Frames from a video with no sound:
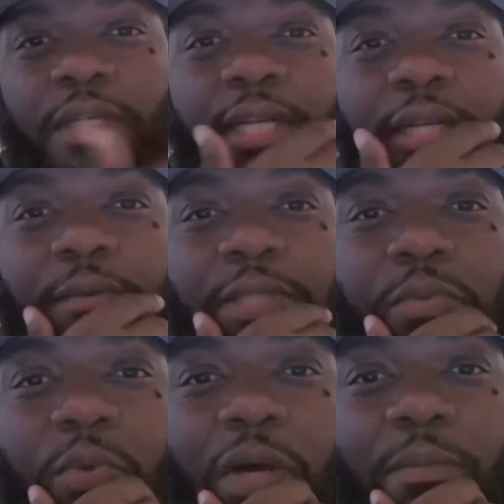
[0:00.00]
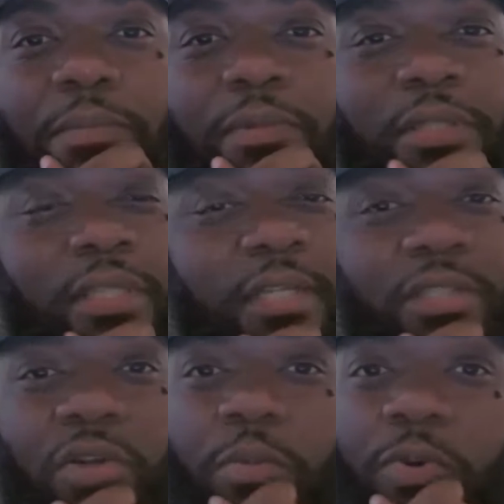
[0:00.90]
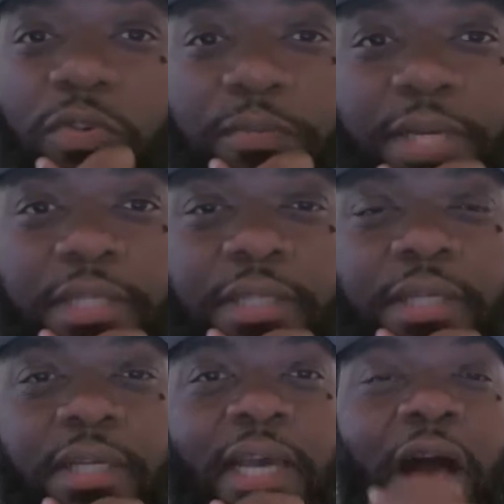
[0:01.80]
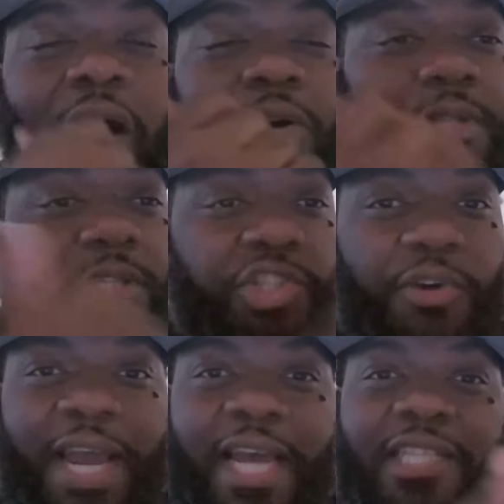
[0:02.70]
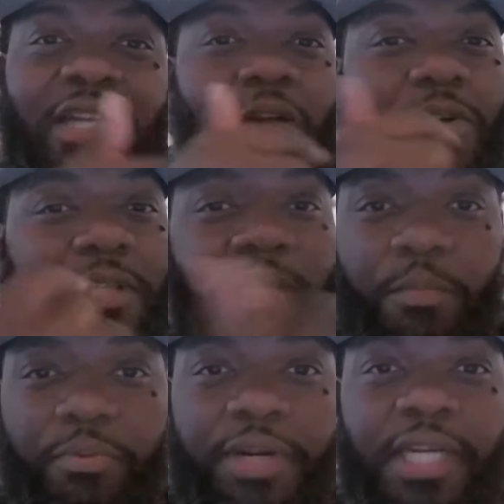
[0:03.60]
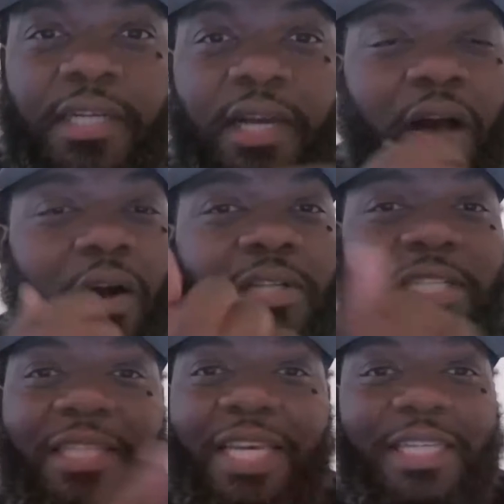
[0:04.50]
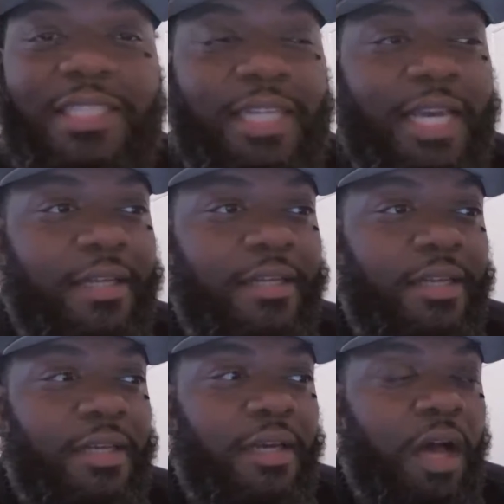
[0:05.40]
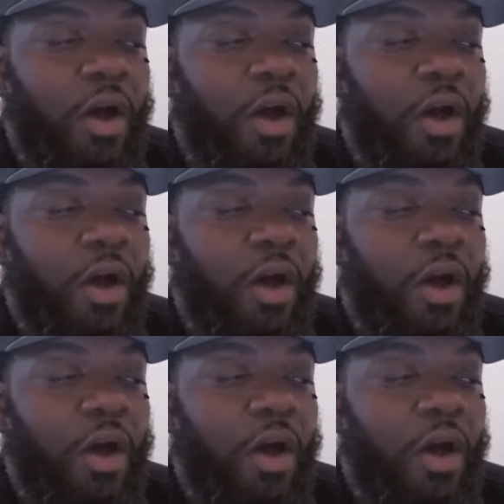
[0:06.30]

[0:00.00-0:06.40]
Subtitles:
And when you're dealing with swamp, there's no movement, all the trash, all the debris, all the things that